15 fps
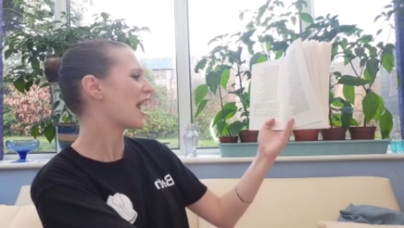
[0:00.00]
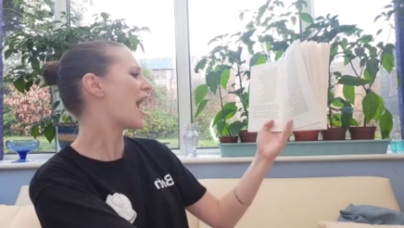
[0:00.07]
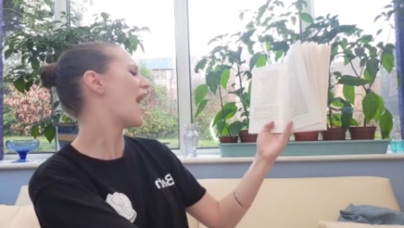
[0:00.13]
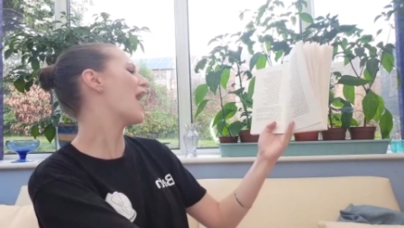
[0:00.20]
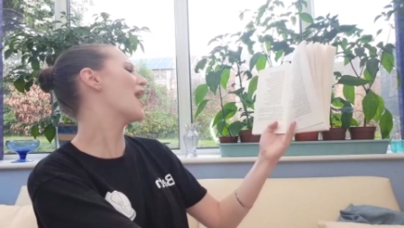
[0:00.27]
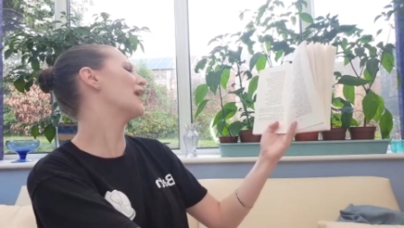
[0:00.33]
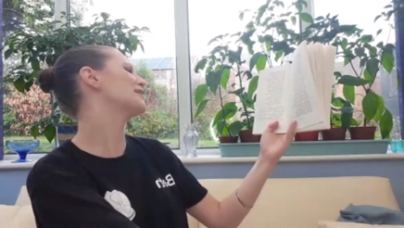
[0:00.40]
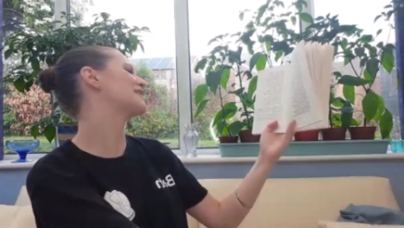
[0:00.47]

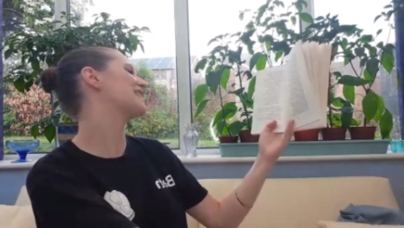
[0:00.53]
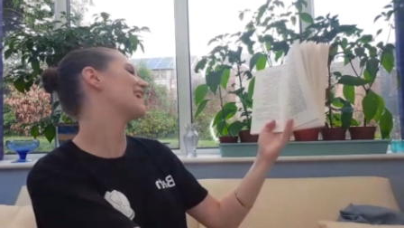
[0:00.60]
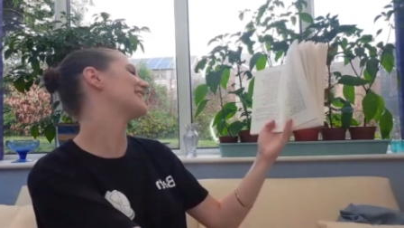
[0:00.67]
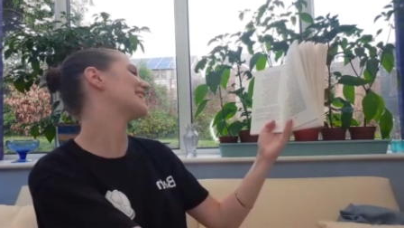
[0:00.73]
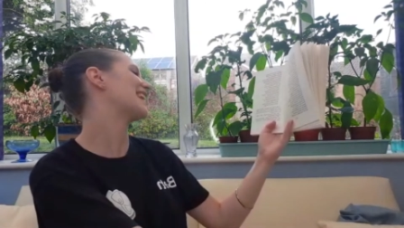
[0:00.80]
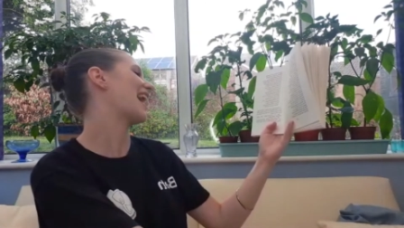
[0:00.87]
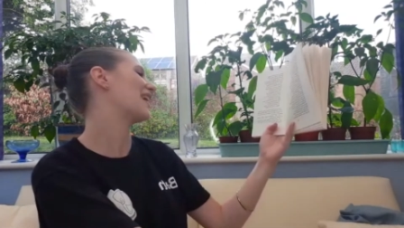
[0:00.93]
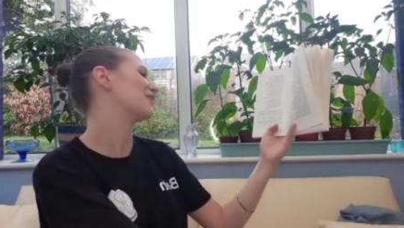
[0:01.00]
"Aren't they
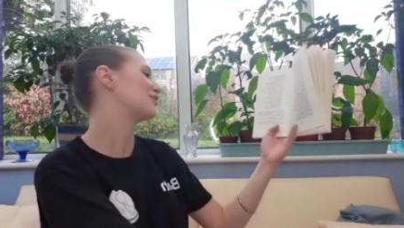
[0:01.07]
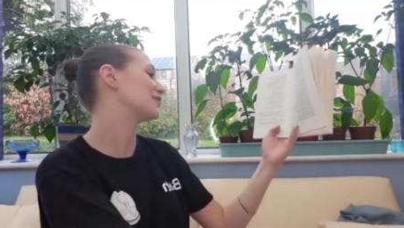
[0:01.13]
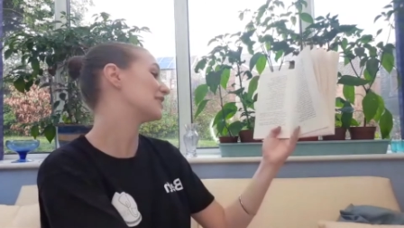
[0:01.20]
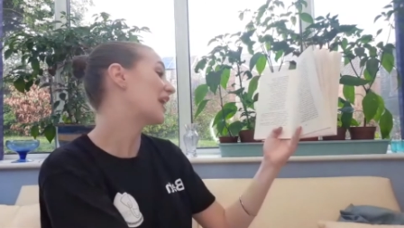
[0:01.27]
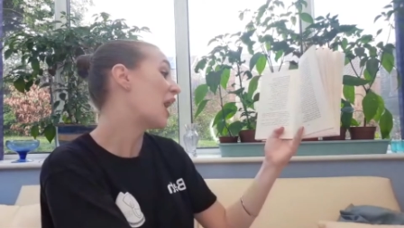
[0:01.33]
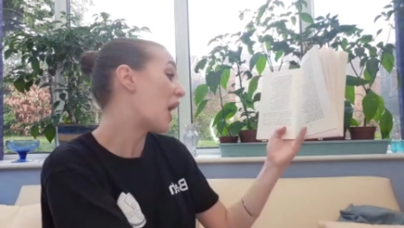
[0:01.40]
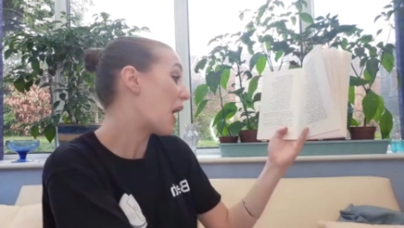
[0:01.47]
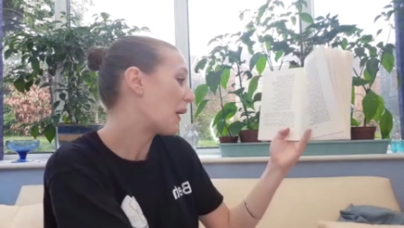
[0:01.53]
delightful?
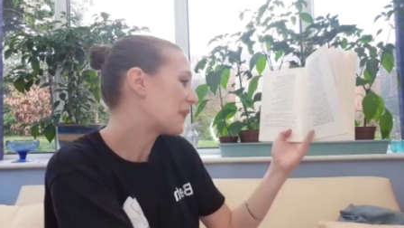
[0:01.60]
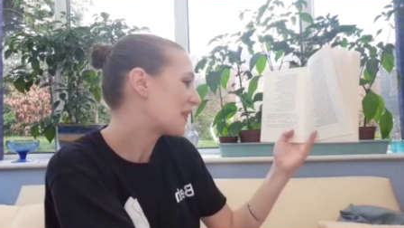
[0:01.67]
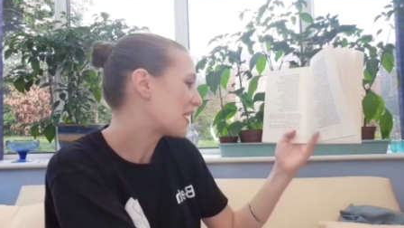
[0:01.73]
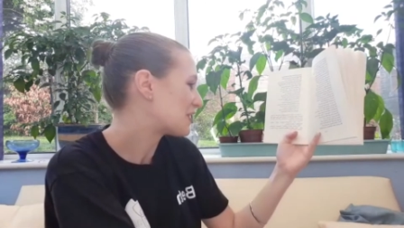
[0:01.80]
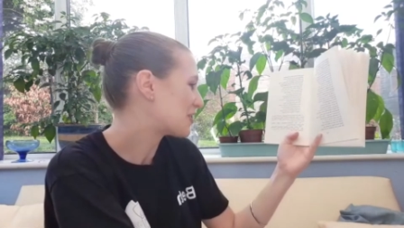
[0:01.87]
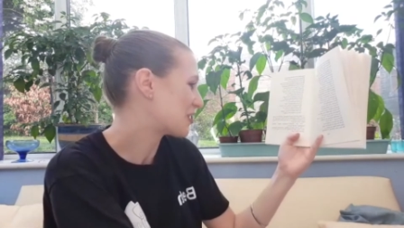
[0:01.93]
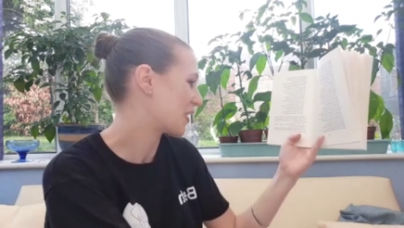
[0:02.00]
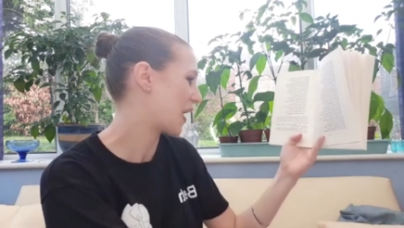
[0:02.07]
Aren't they
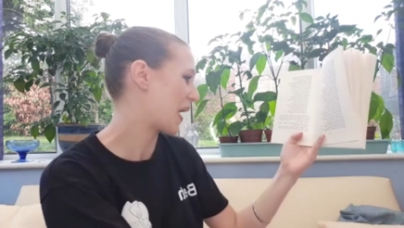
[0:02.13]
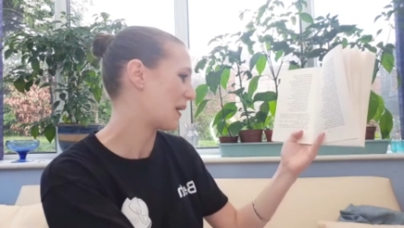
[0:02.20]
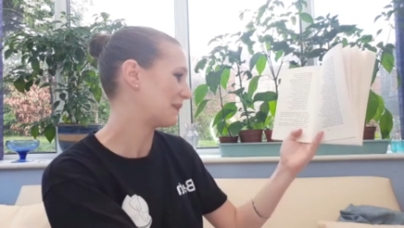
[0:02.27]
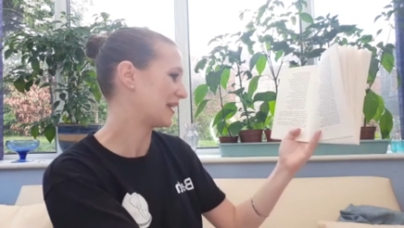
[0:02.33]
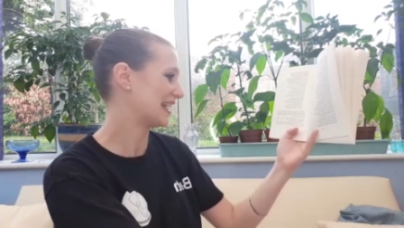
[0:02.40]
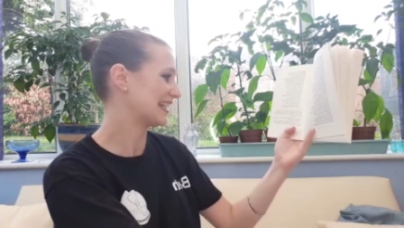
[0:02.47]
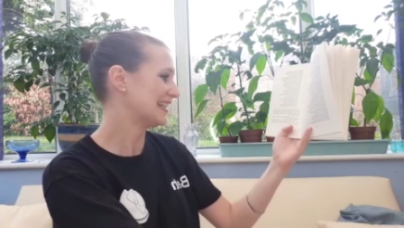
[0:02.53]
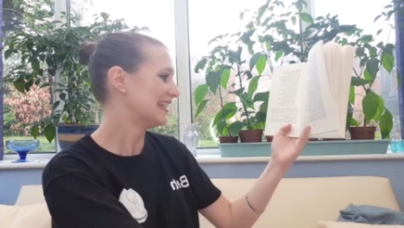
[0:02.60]

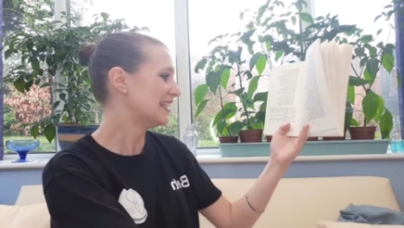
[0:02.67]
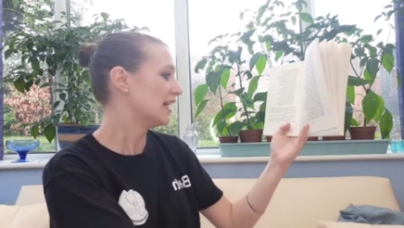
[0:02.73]
charming?